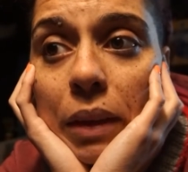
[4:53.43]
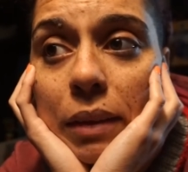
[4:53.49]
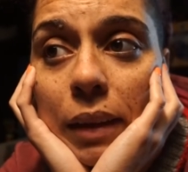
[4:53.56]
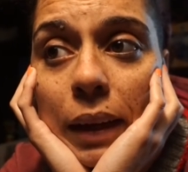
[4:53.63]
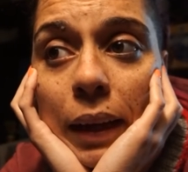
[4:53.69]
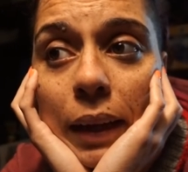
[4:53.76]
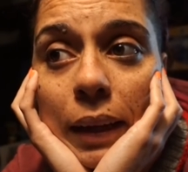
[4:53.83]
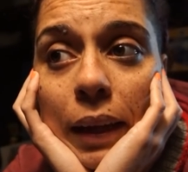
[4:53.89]
it's
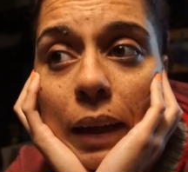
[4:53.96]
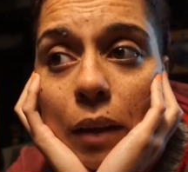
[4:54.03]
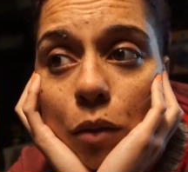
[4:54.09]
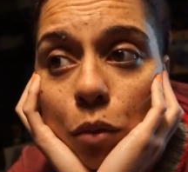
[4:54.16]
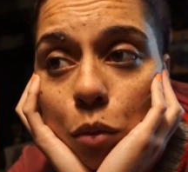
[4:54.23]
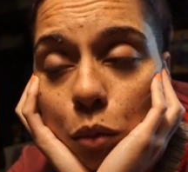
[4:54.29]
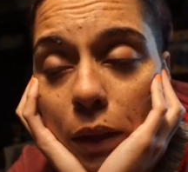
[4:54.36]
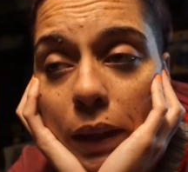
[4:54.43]
like I
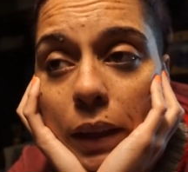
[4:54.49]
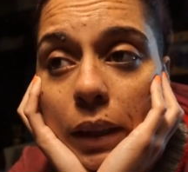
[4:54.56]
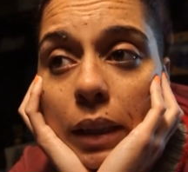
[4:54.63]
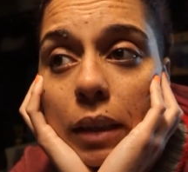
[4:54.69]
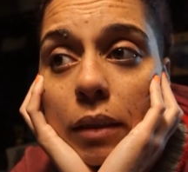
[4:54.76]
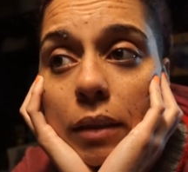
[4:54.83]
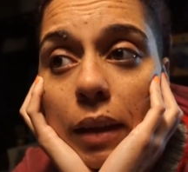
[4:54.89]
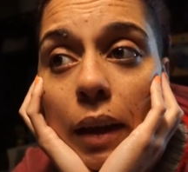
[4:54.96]
can't
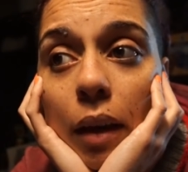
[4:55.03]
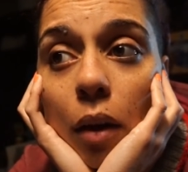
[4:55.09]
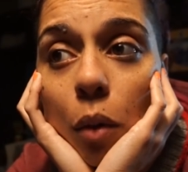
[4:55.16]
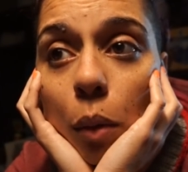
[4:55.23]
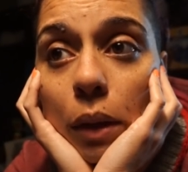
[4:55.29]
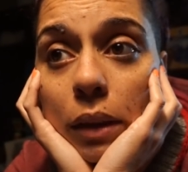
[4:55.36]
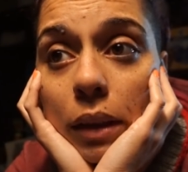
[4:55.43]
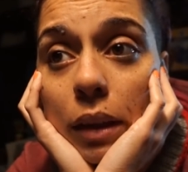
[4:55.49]
really
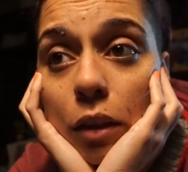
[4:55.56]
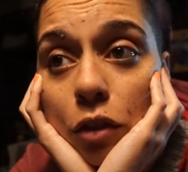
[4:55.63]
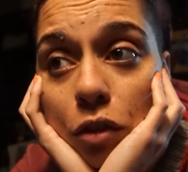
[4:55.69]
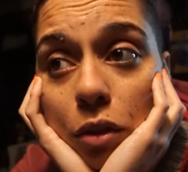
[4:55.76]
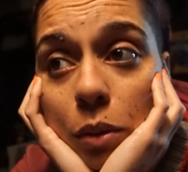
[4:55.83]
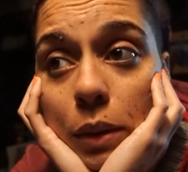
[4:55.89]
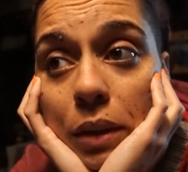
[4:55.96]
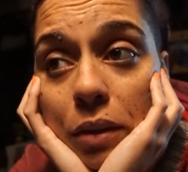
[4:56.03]
tell what the
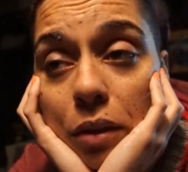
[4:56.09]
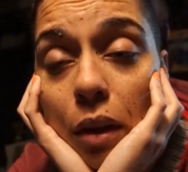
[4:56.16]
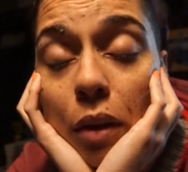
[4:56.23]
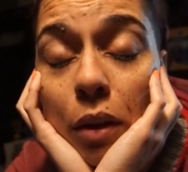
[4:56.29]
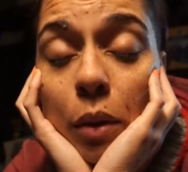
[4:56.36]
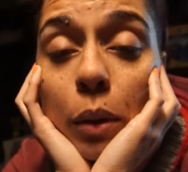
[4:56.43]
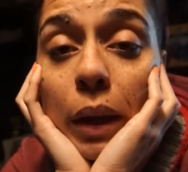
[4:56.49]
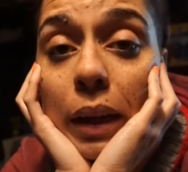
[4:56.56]
issue is.
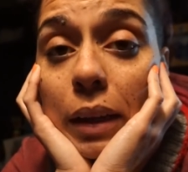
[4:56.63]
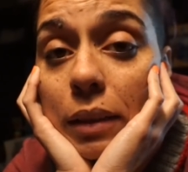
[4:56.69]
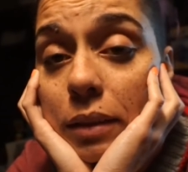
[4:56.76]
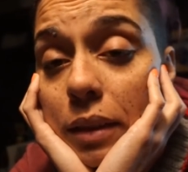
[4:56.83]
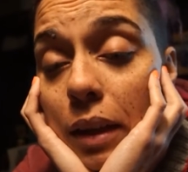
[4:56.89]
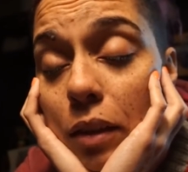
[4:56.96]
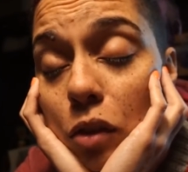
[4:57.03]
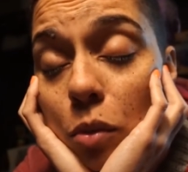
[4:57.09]
Although, like I
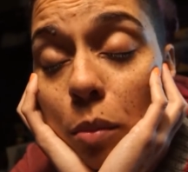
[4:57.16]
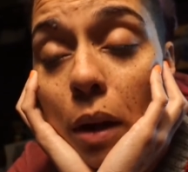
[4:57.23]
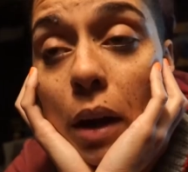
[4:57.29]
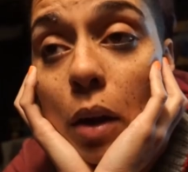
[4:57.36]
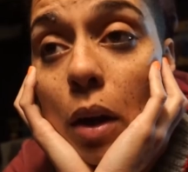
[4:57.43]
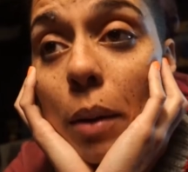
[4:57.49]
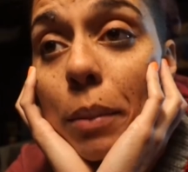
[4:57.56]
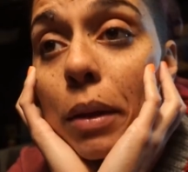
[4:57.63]
said,
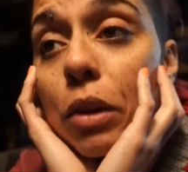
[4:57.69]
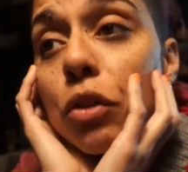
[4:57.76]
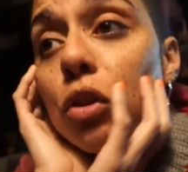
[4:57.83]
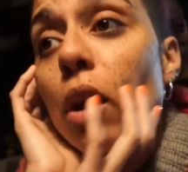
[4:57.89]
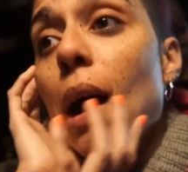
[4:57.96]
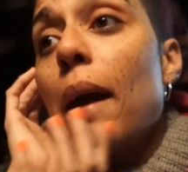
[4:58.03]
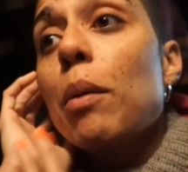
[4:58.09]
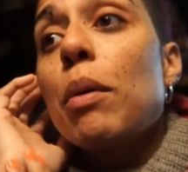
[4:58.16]
tomorrow I'm going to
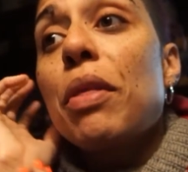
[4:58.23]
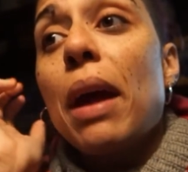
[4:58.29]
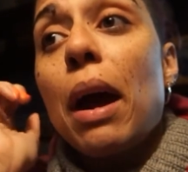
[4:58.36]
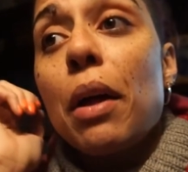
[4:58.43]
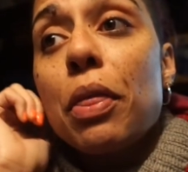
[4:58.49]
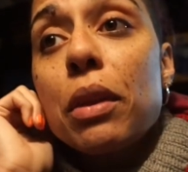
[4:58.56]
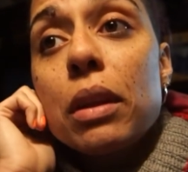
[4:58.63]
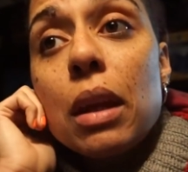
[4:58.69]
try it
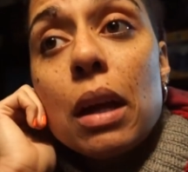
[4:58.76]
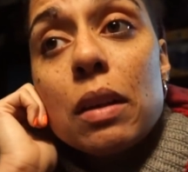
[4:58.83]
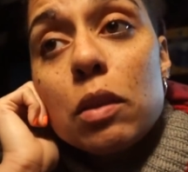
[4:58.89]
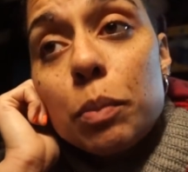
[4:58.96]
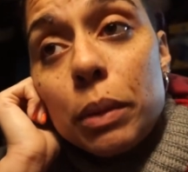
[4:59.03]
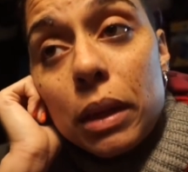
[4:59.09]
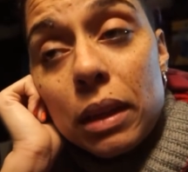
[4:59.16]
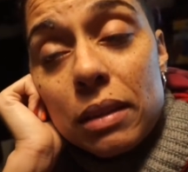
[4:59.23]
without the
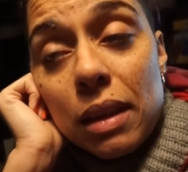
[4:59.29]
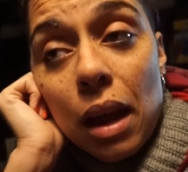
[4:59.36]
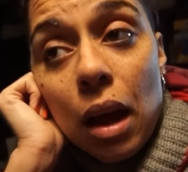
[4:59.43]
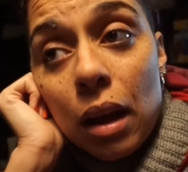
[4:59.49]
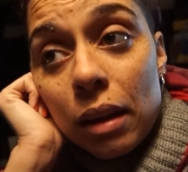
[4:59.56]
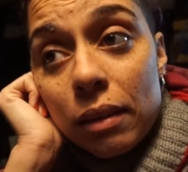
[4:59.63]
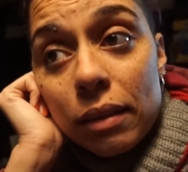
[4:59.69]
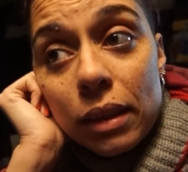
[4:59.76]
nuts because I
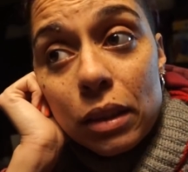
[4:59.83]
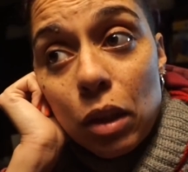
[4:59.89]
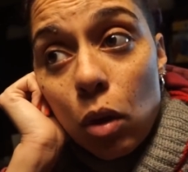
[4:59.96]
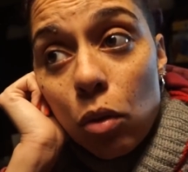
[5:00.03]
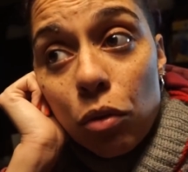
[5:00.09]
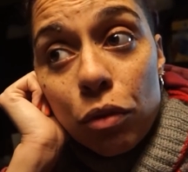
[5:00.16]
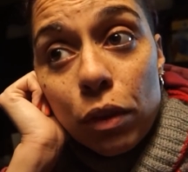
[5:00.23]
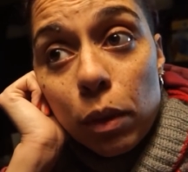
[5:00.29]
honestly
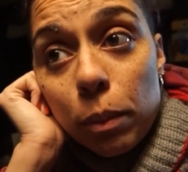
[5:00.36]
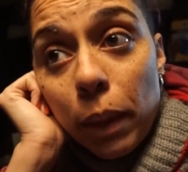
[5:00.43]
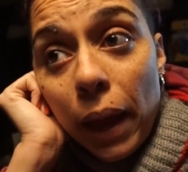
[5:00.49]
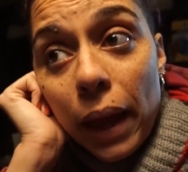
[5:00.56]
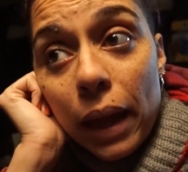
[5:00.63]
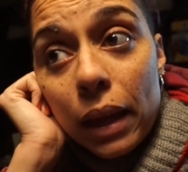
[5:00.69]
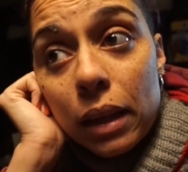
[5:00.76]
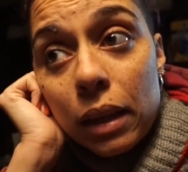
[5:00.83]
don't feel
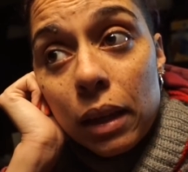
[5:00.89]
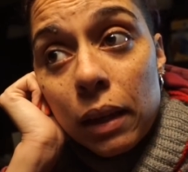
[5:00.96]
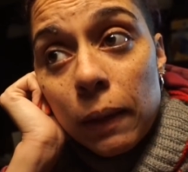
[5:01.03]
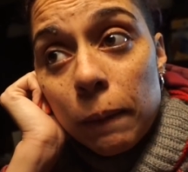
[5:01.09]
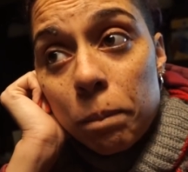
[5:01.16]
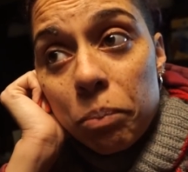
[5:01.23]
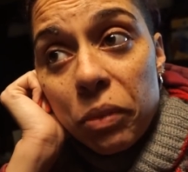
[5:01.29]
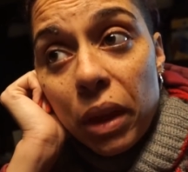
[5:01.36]
bad
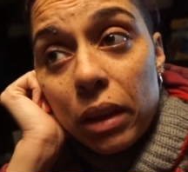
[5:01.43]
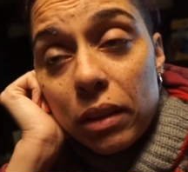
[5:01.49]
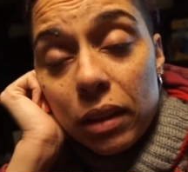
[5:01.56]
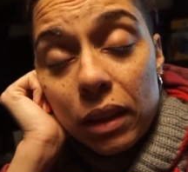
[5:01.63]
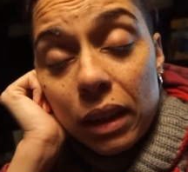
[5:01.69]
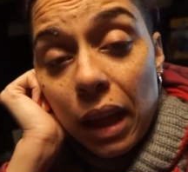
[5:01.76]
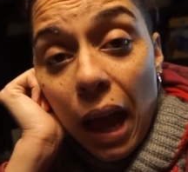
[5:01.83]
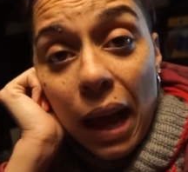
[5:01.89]

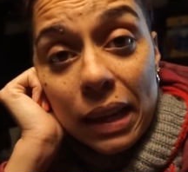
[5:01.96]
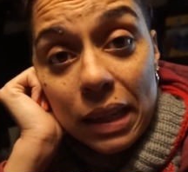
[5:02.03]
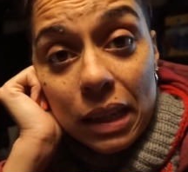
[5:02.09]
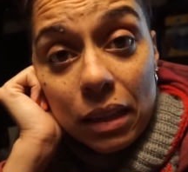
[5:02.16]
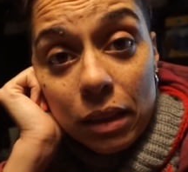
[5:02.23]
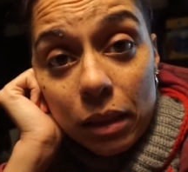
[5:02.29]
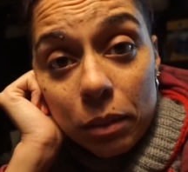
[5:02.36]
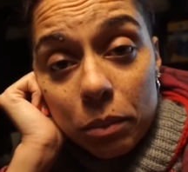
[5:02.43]
until I eat